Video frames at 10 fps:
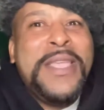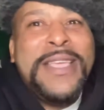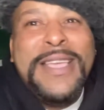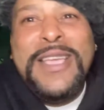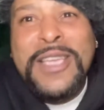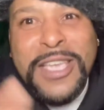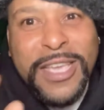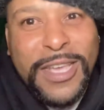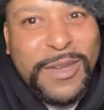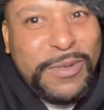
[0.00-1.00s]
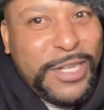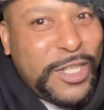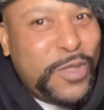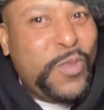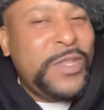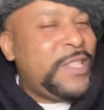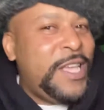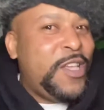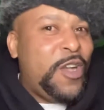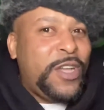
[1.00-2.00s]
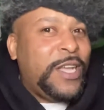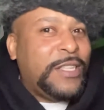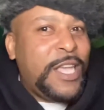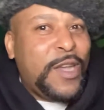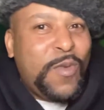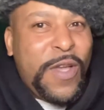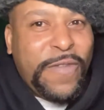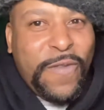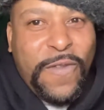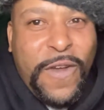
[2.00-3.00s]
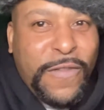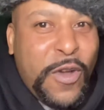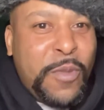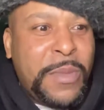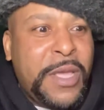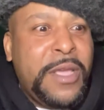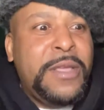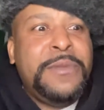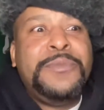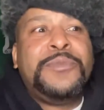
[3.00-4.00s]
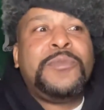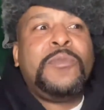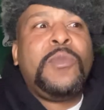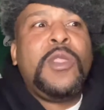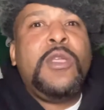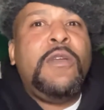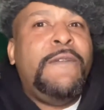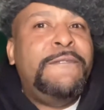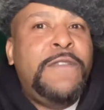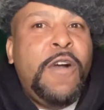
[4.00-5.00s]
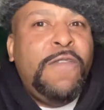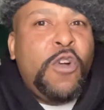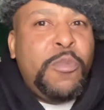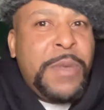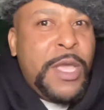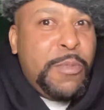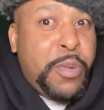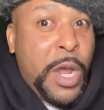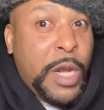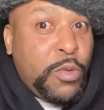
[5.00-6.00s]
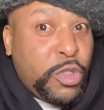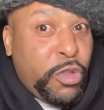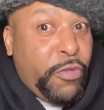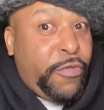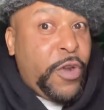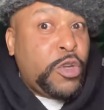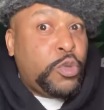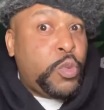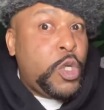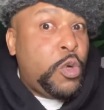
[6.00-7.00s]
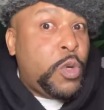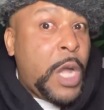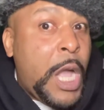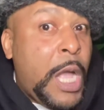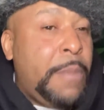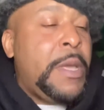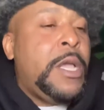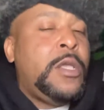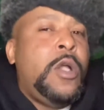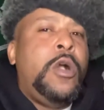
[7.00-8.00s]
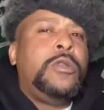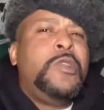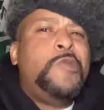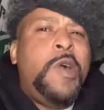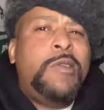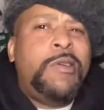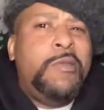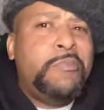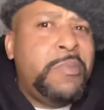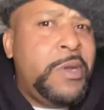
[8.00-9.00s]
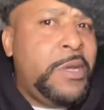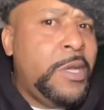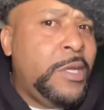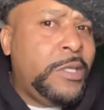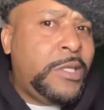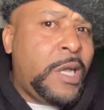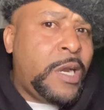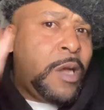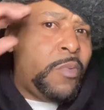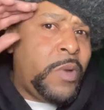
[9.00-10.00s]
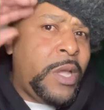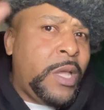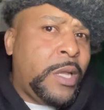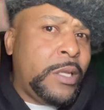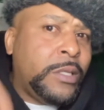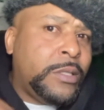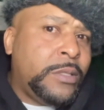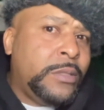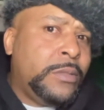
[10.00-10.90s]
This is one thing y'all can't take away from Volvo Man. Volvo Man probably was the first real con man y'all knew. Hold on, bruh. Shout out Ray Ellis.